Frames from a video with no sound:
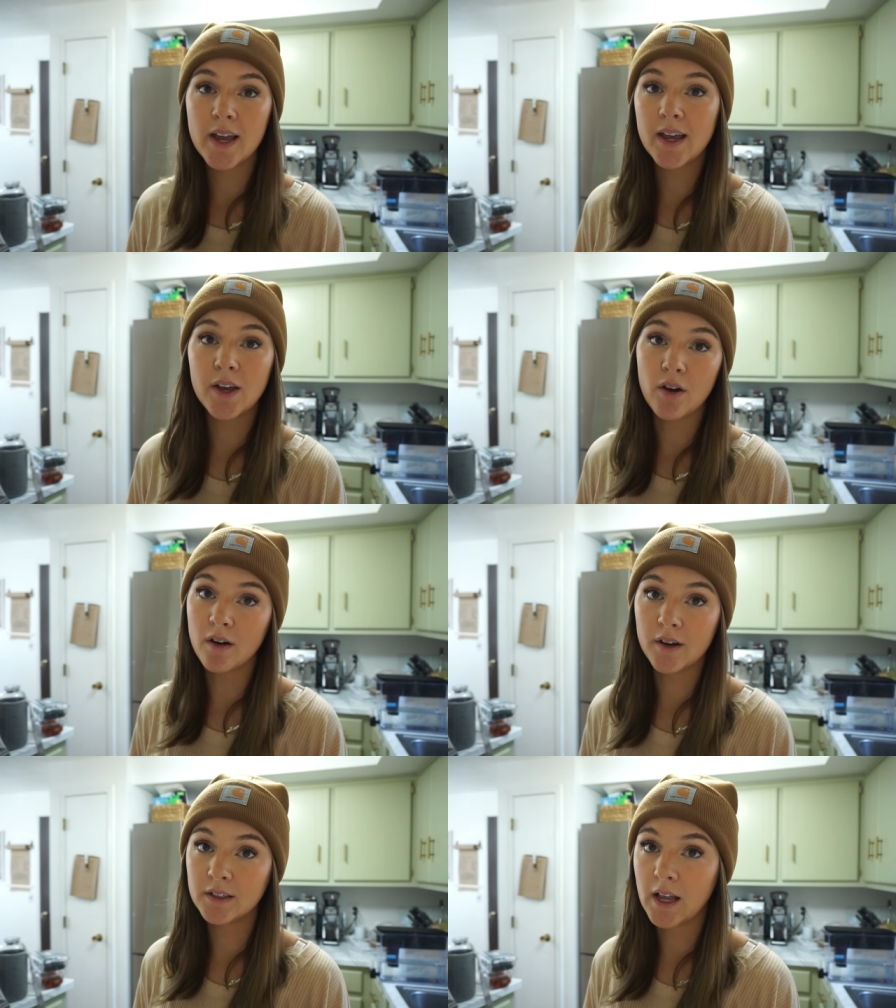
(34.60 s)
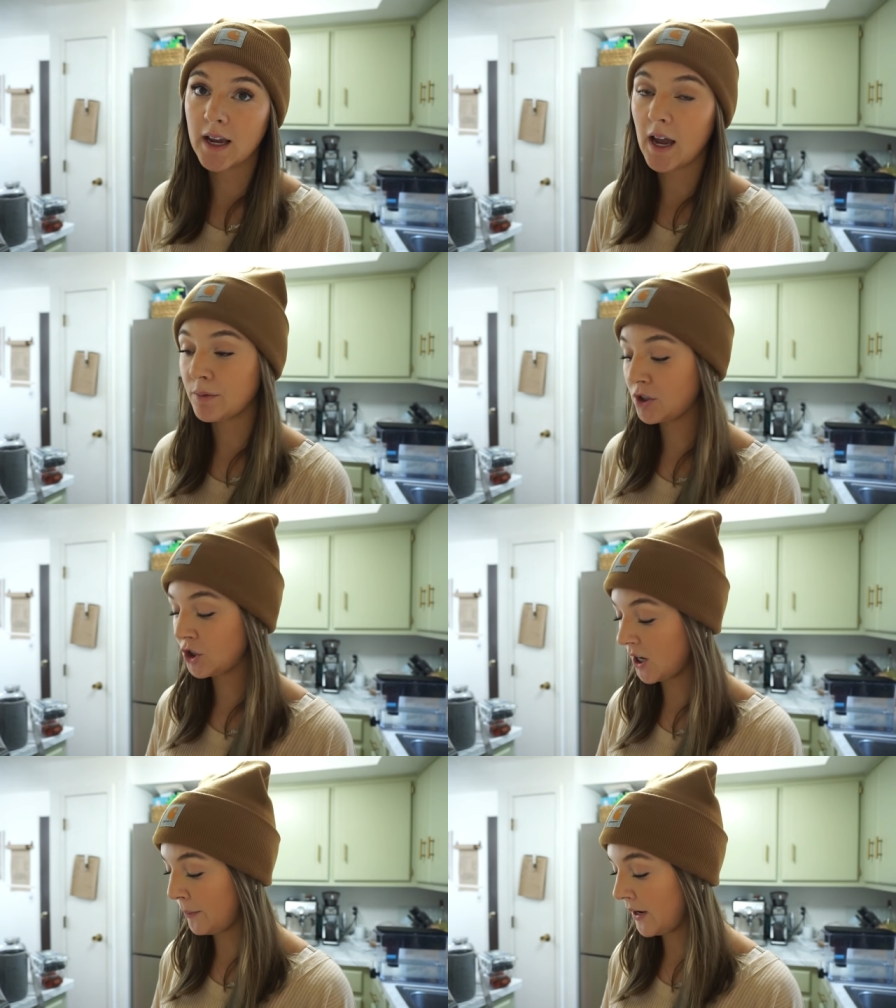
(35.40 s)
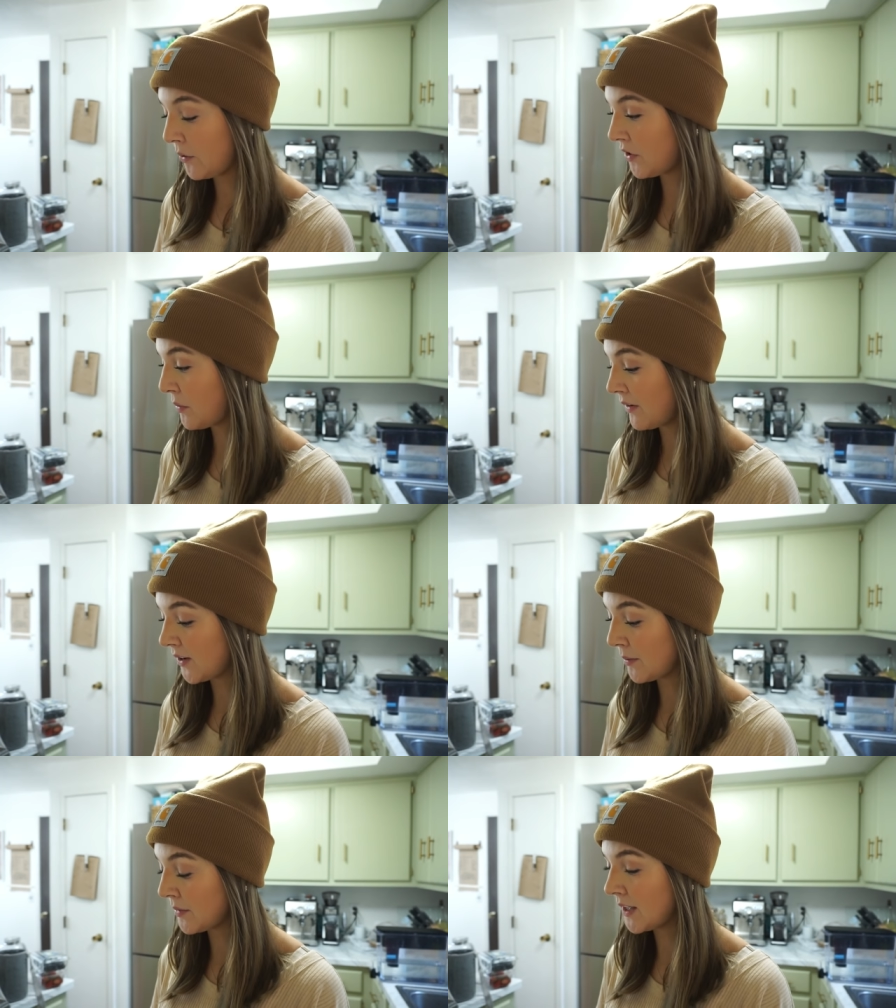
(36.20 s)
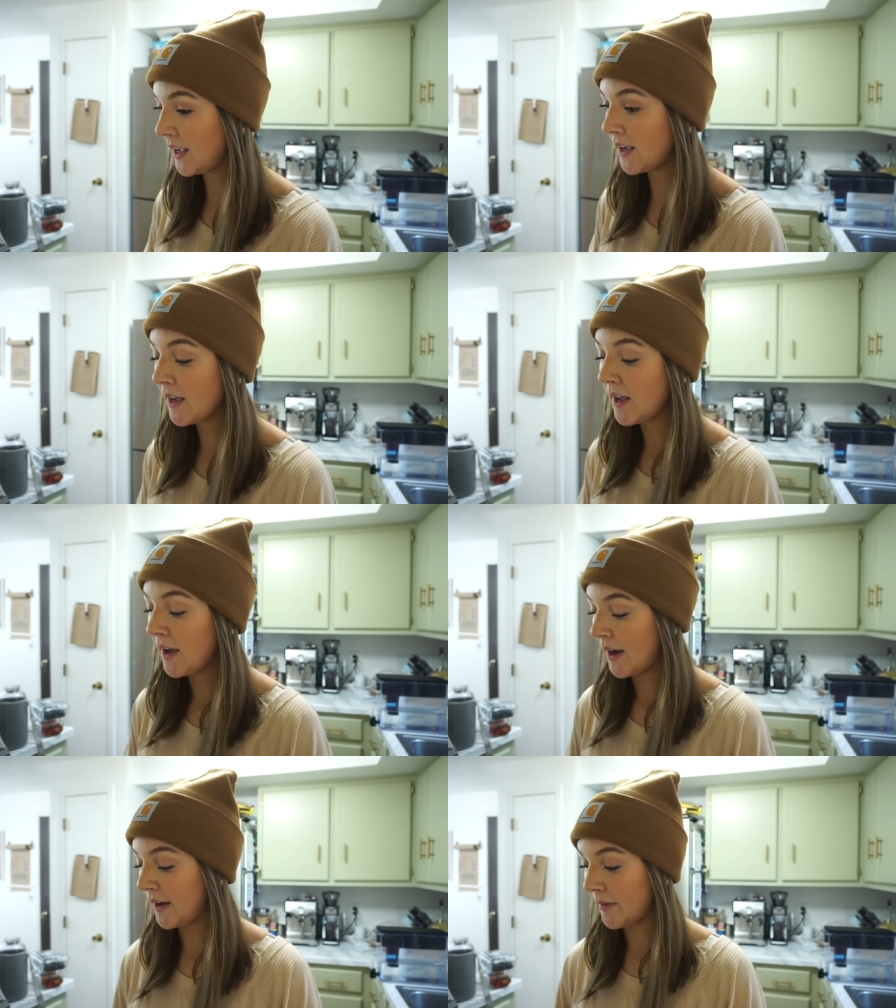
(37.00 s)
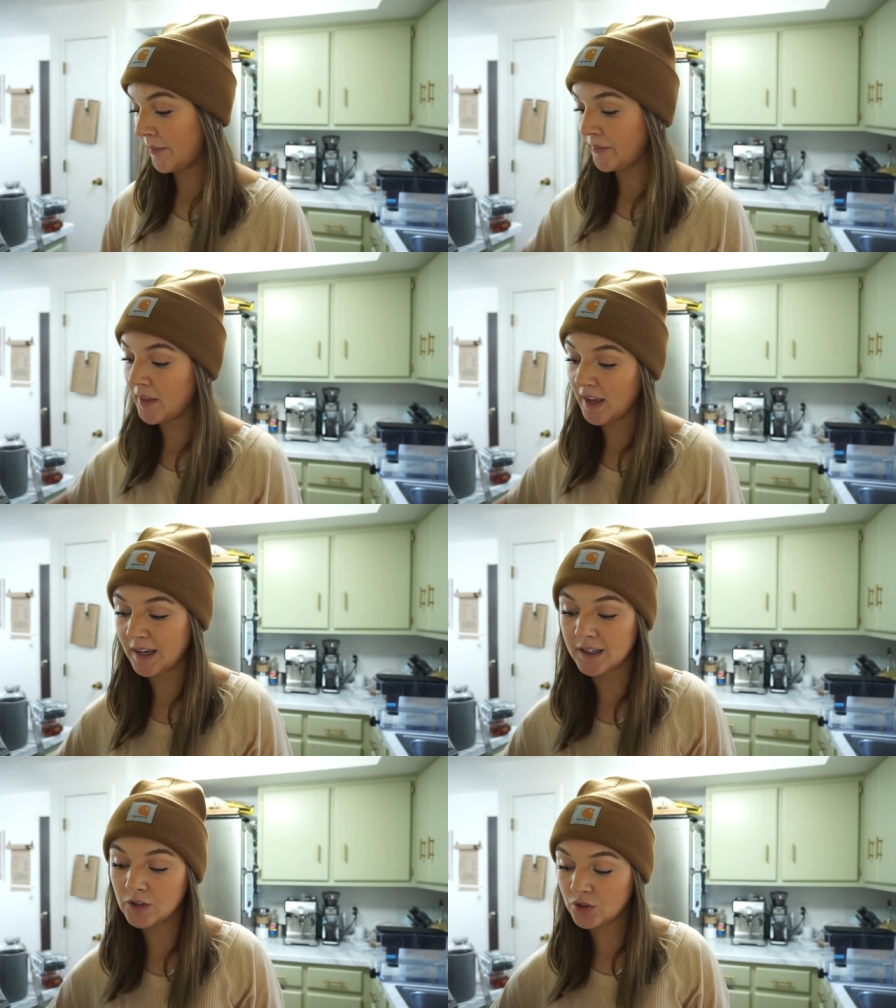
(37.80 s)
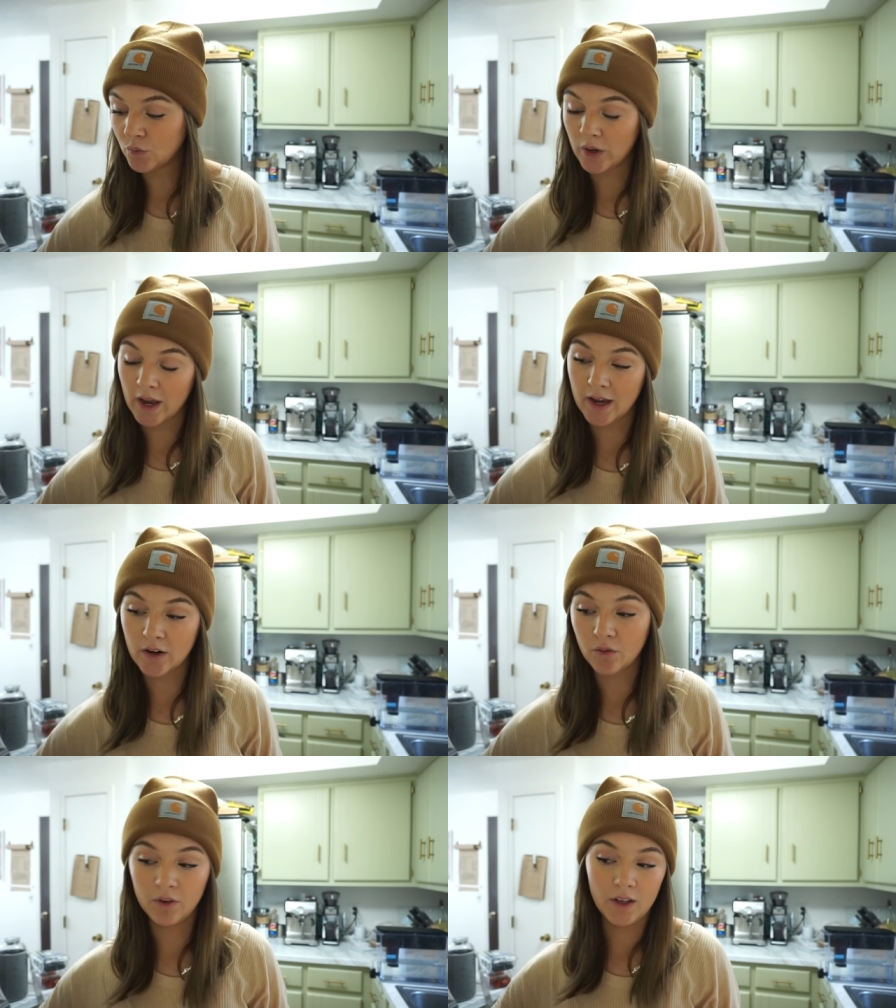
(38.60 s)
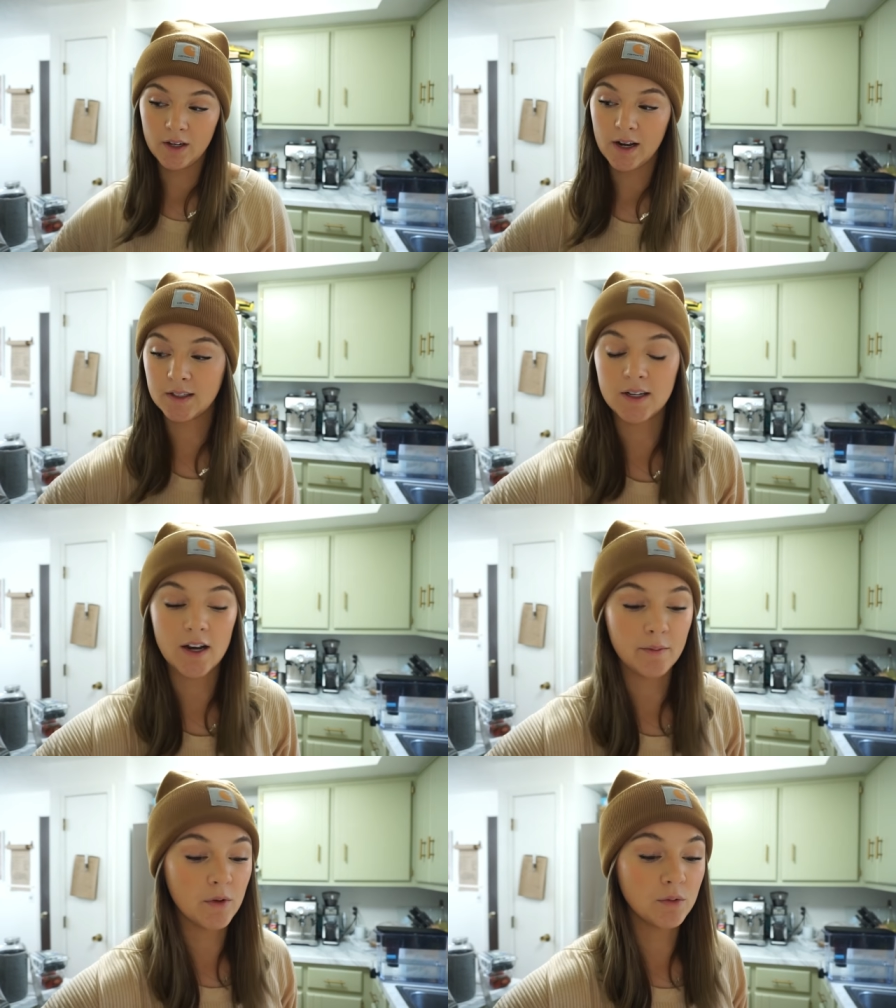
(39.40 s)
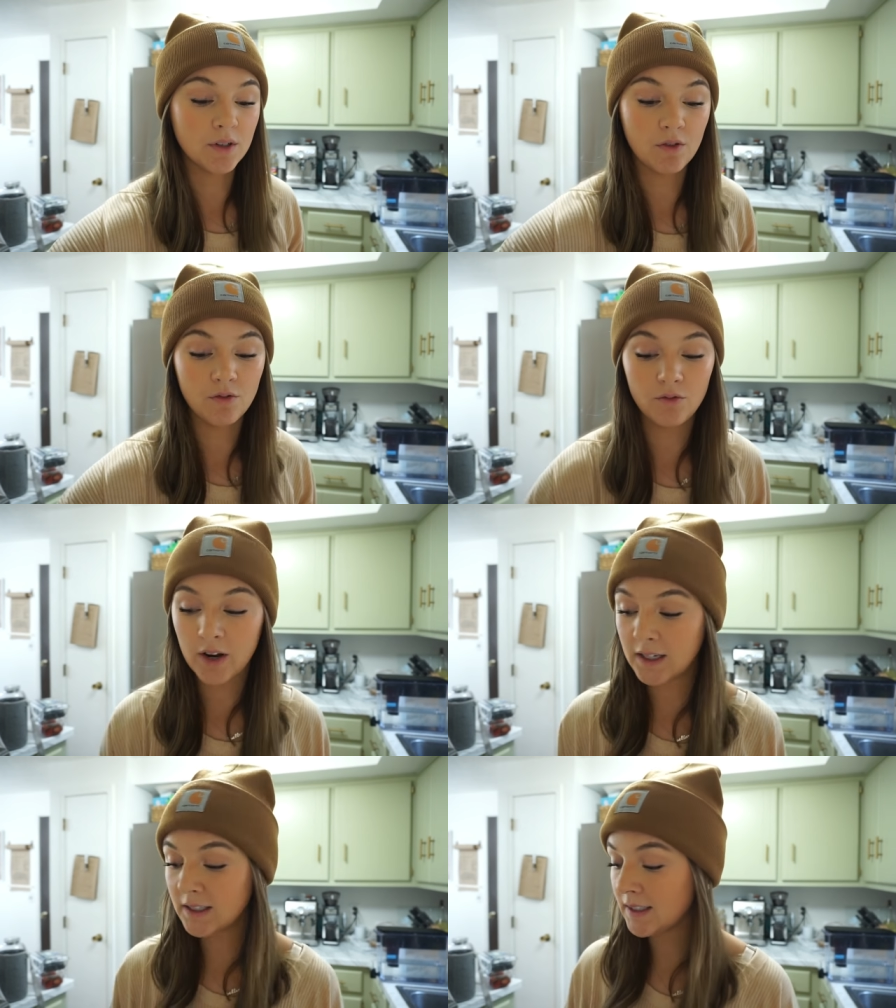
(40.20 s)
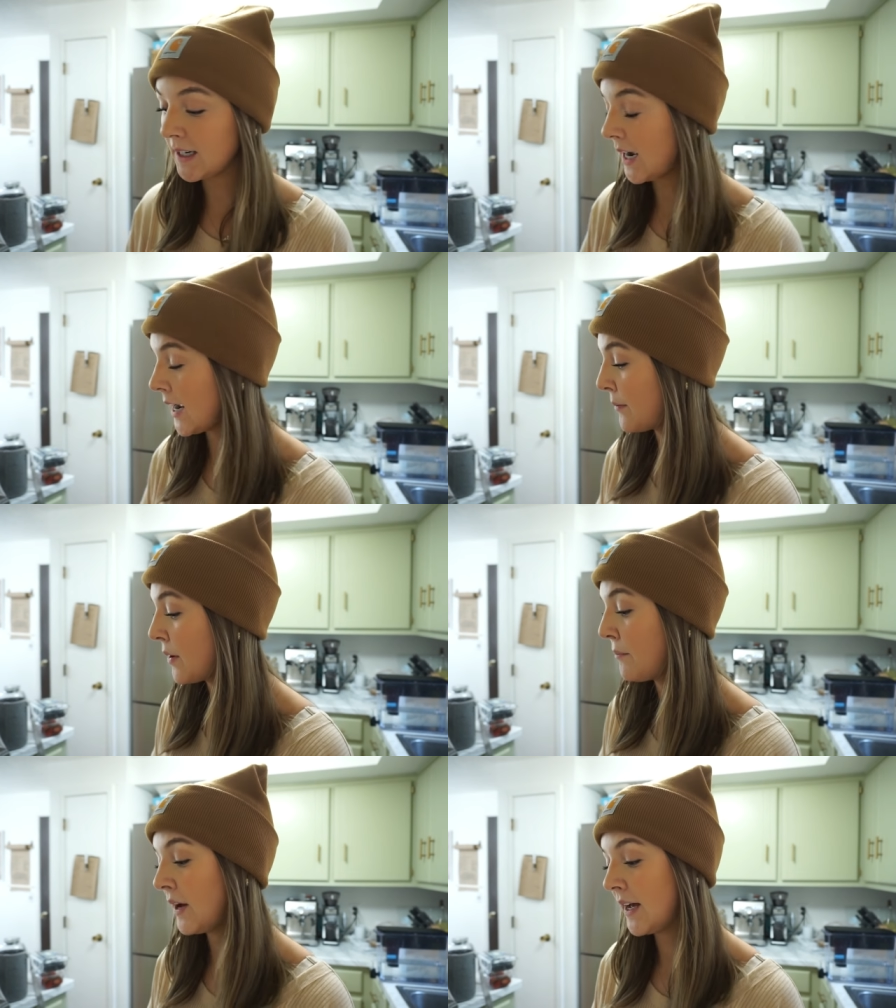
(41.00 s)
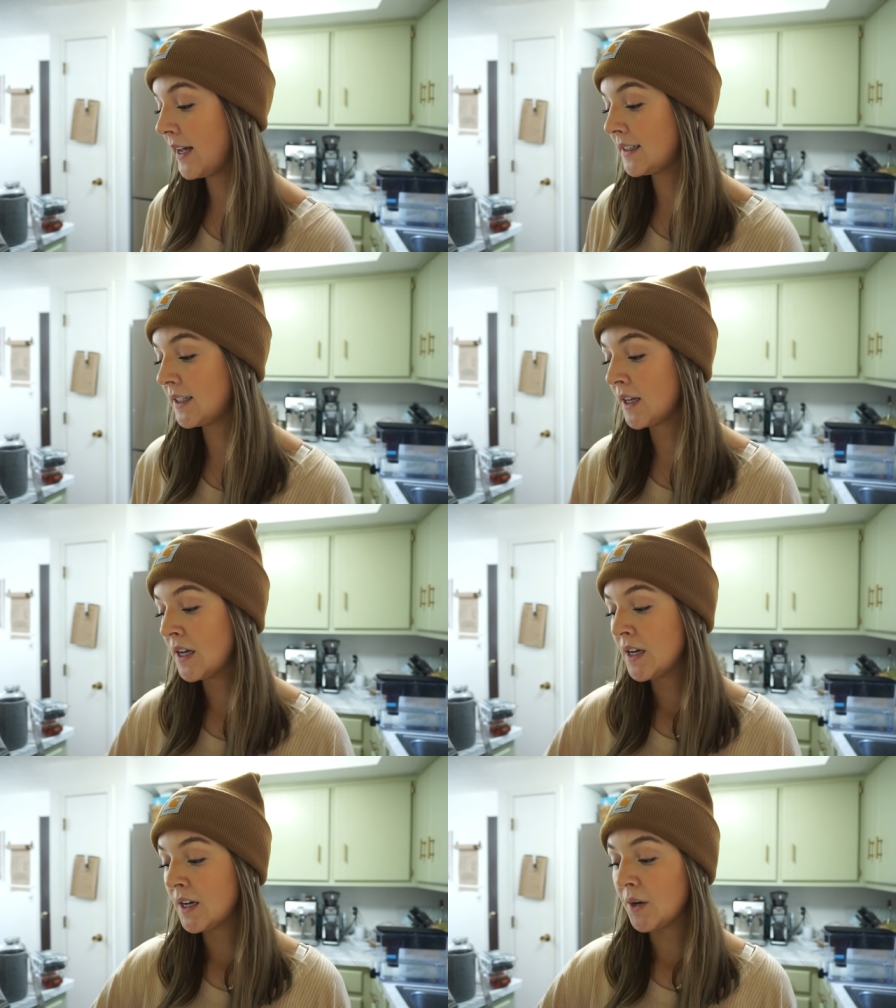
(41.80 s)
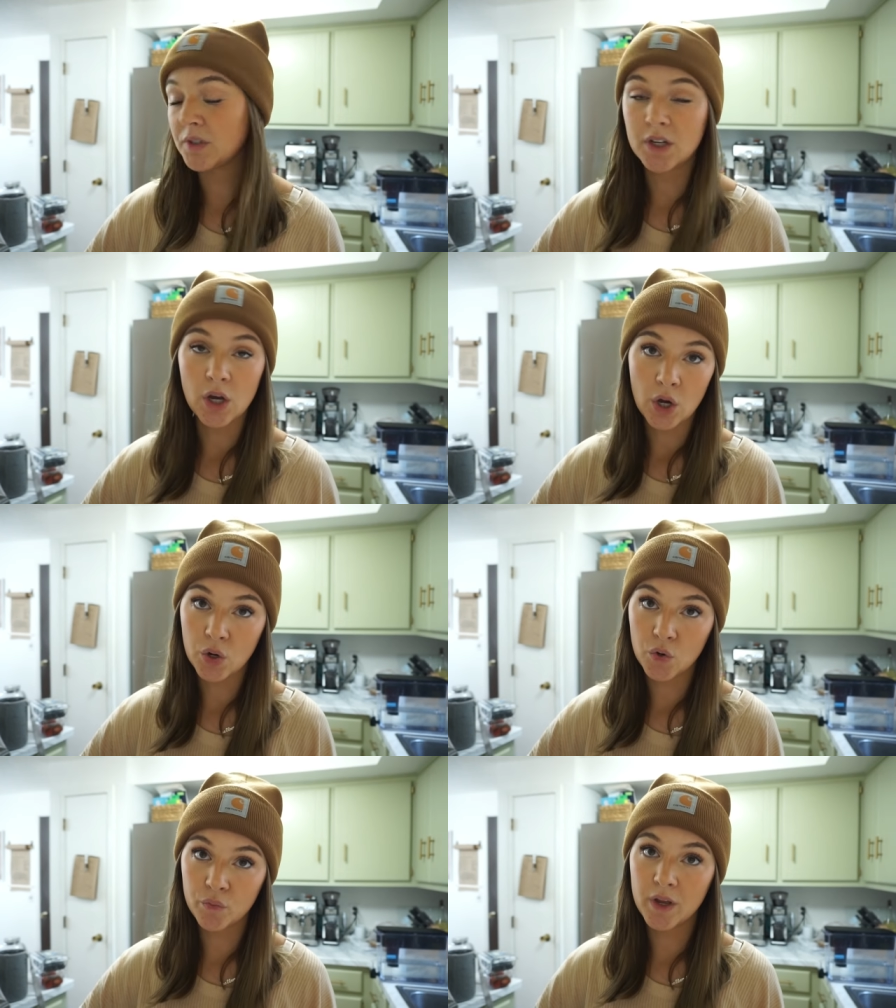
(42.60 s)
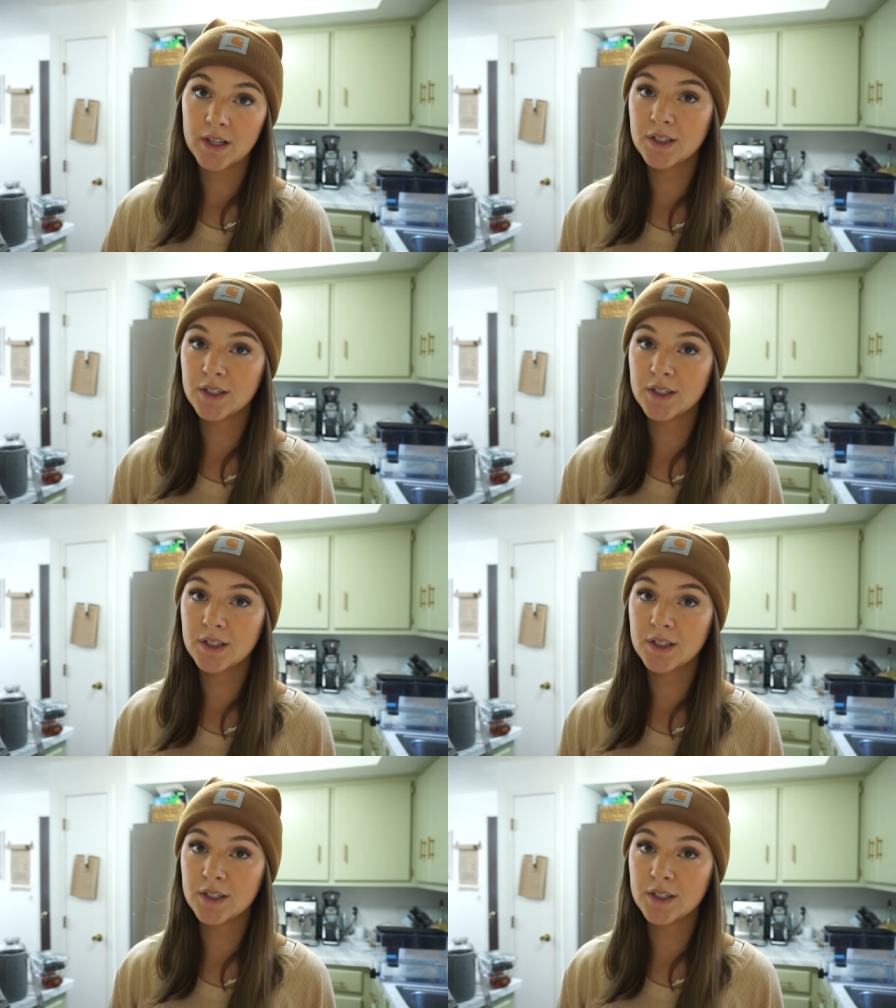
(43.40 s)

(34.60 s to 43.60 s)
gone. Like I was shopping with my family um, and we had a really nice time. It was a great time, but I wasn't home and